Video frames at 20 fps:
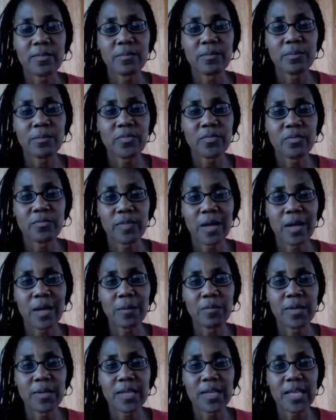present volume of
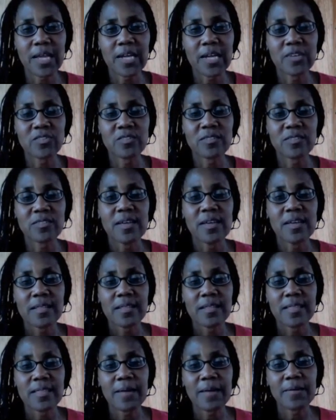medications,
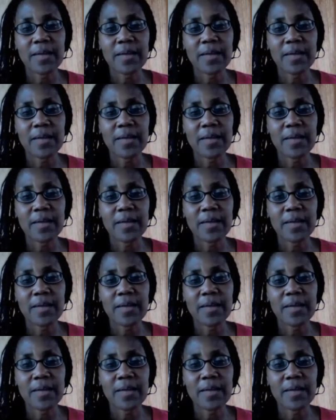that would